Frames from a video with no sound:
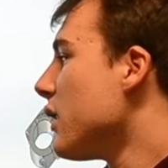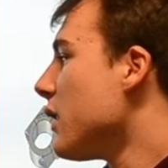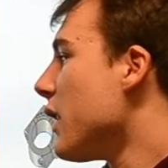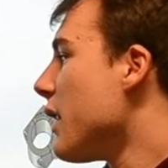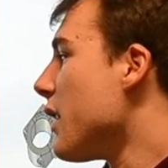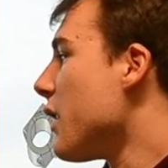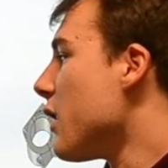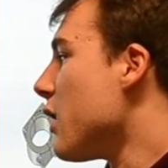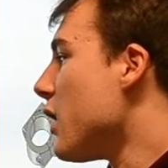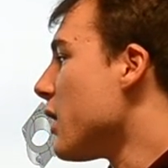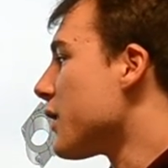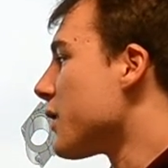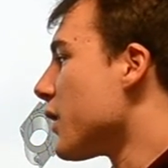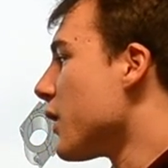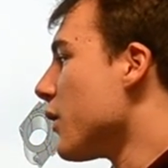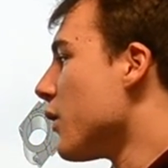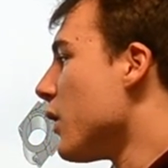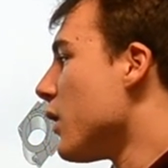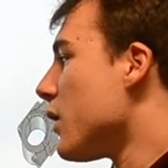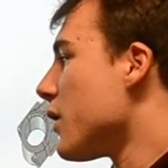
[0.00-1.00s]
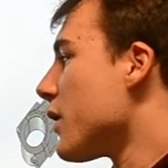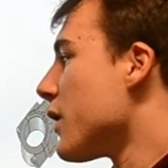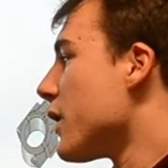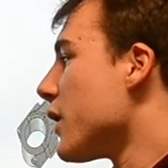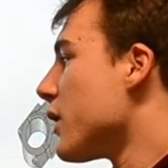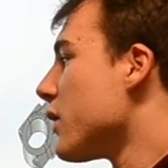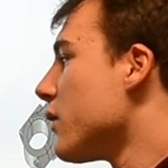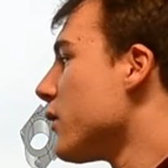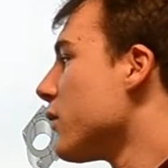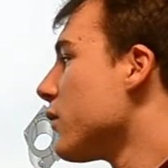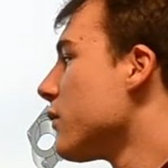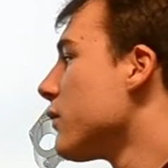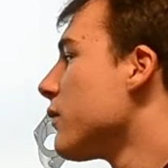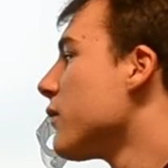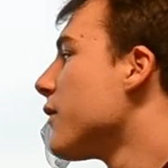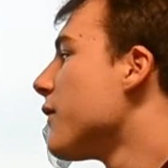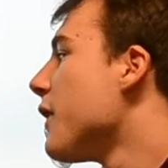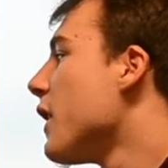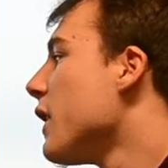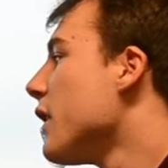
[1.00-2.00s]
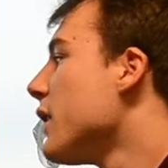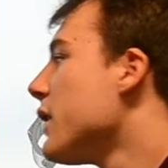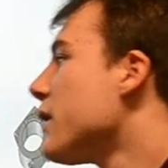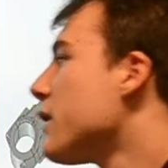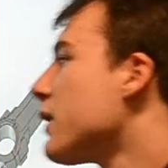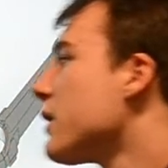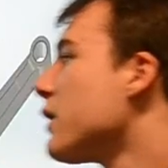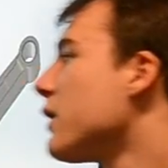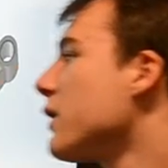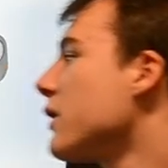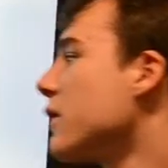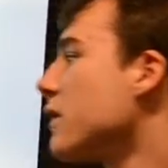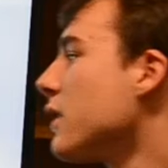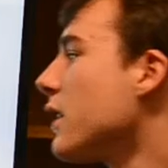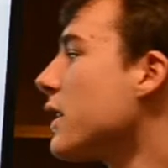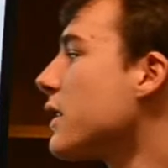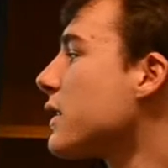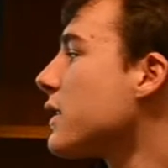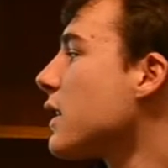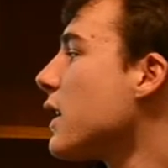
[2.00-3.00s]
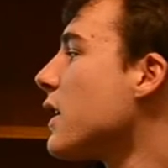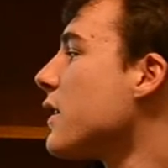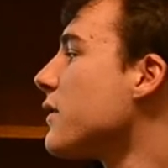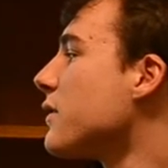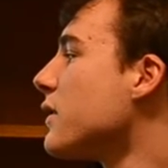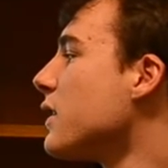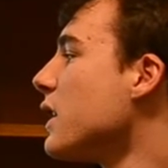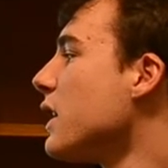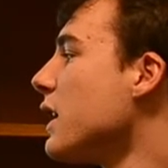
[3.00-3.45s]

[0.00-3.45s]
and then also all the fillets and stuff.